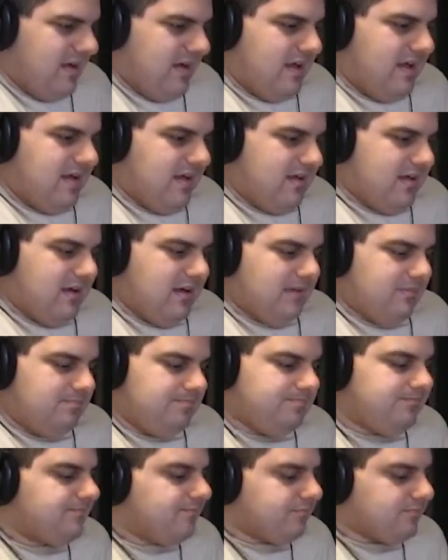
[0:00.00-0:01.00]
And
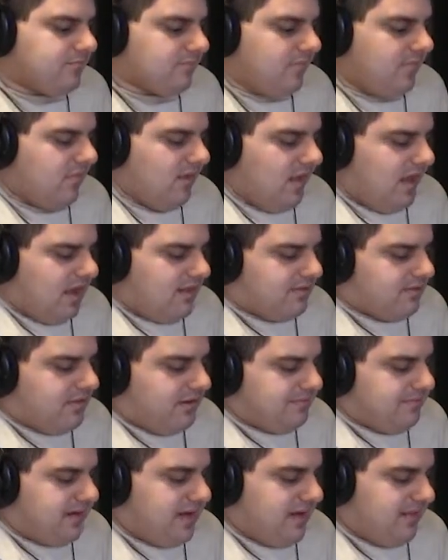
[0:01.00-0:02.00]
um, that's
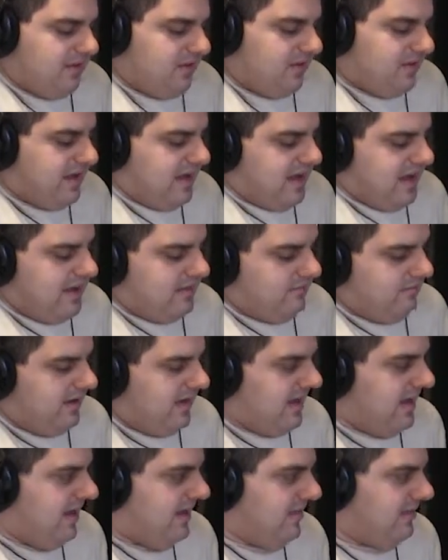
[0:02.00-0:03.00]
something I look at as
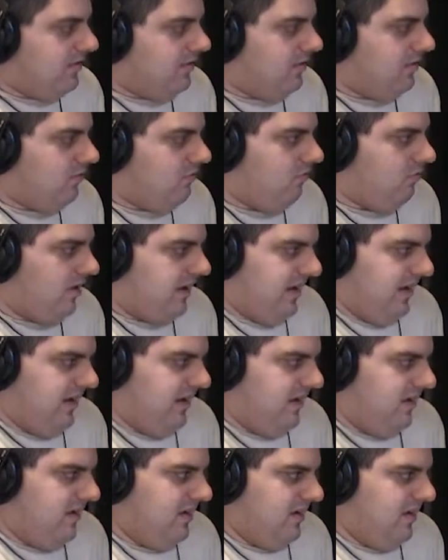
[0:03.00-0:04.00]
we head into
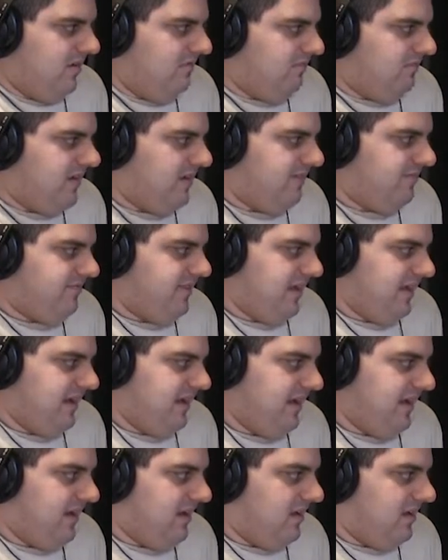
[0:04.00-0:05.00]

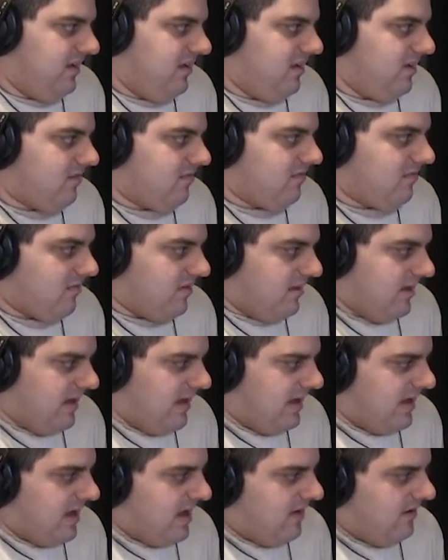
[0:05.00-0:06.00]
2015.
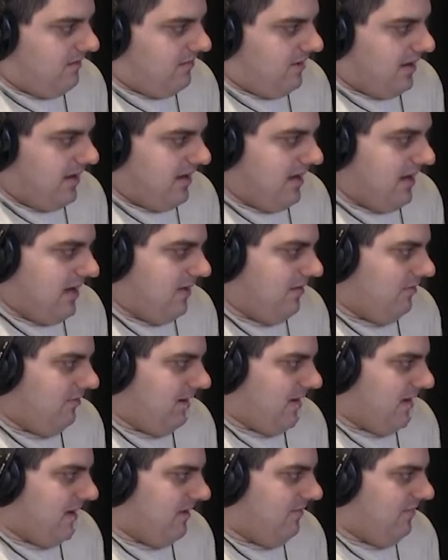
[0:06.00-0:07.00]
Okay, now everybody know when
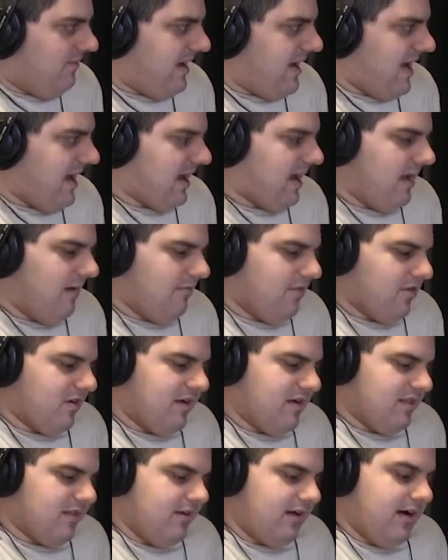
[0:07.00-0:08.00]
we come back, um, we're
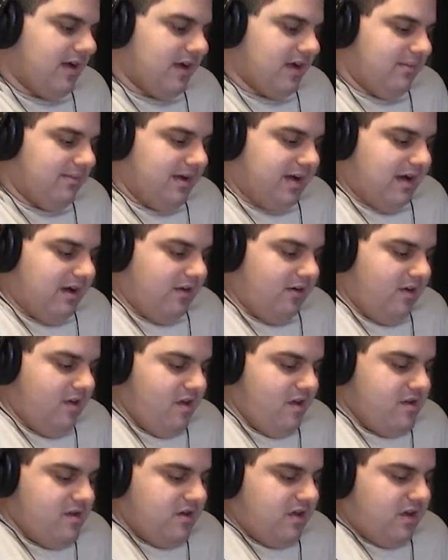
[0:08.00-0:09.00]
going to talk about
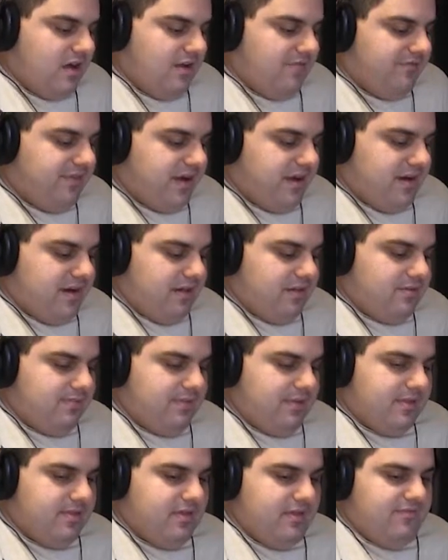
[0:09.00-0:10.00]
a very
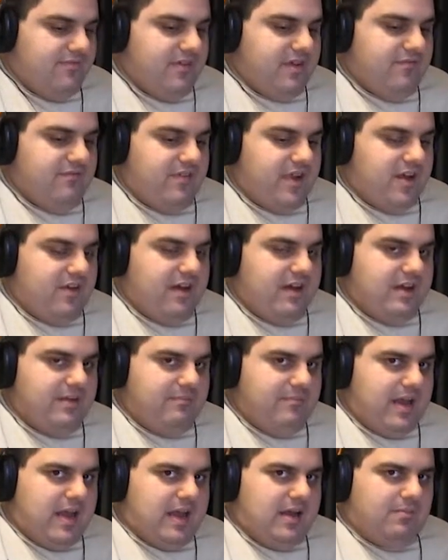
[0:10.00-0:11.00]
specific, very
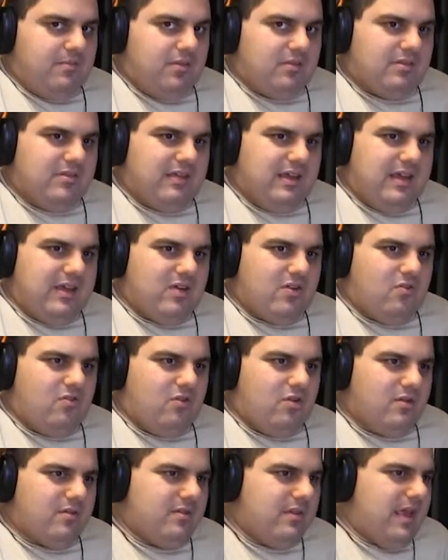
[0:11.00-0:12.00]
debatable thing, of
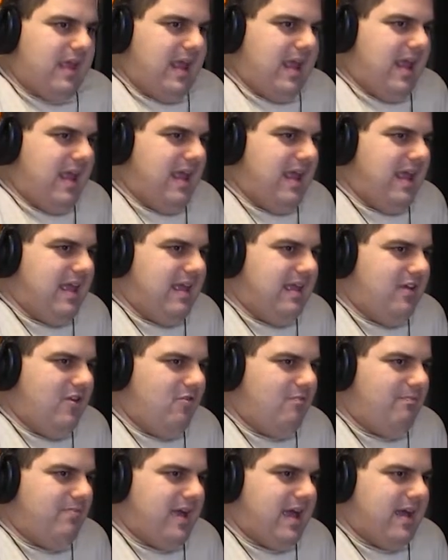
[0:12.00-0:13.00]
course,
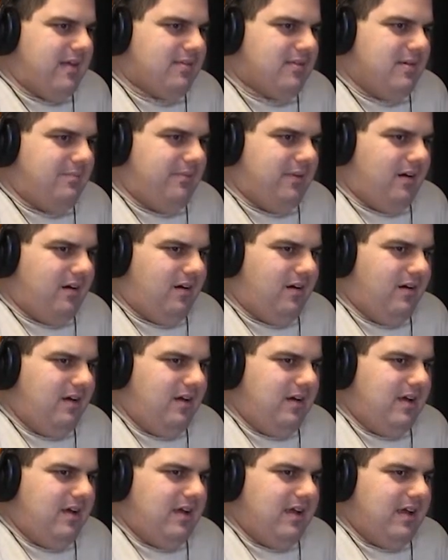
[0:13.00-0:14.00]
AAU basketball
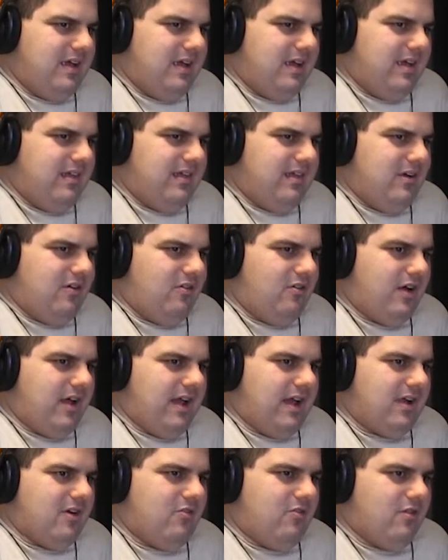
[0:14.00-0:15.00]
and the
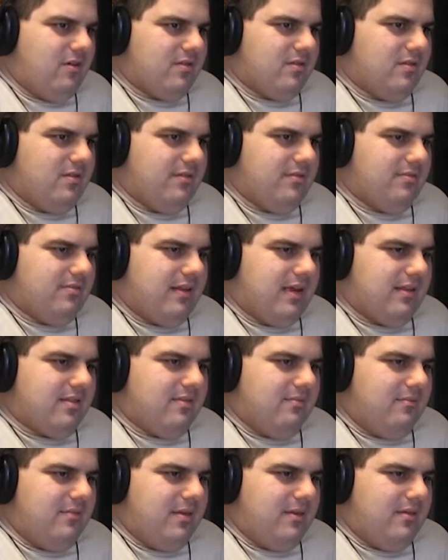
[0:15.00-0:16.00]
OA. Of course, there was like
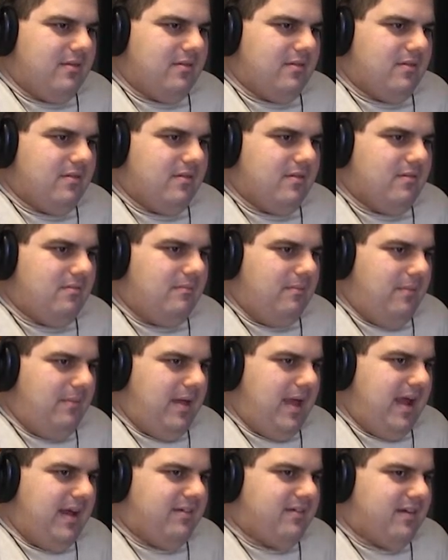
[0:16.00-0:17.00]
some
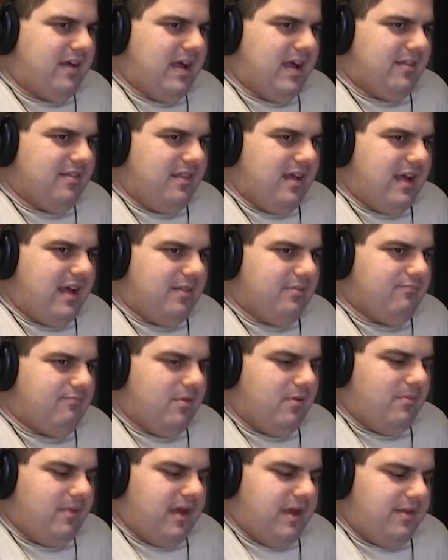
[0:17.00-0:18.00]
major headlines
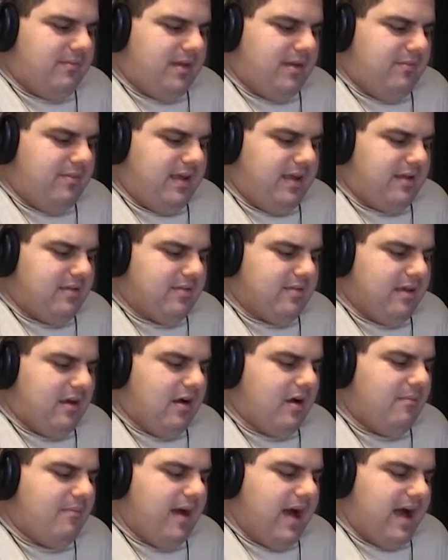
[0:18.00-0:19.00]
from um, NBA
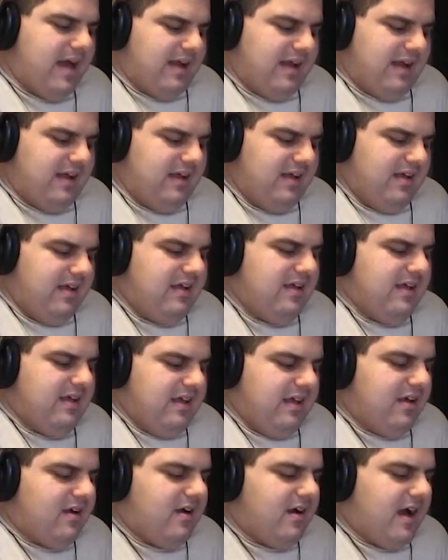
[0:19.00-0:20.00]
Star about it
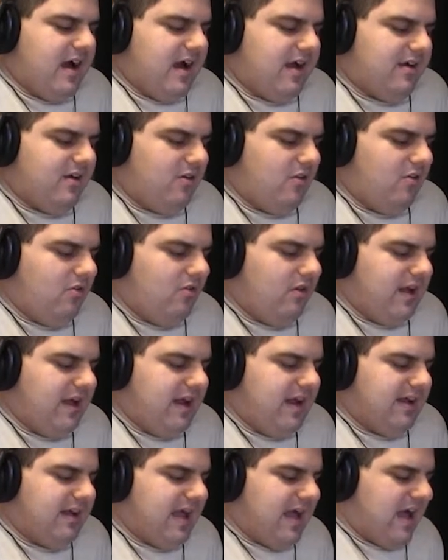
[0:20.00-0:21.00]
here on
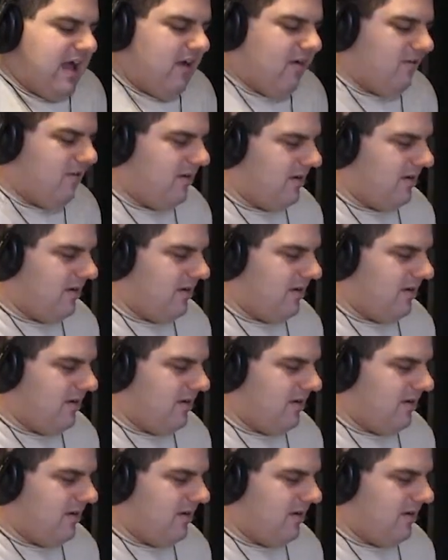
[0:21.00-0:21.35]
OA Now.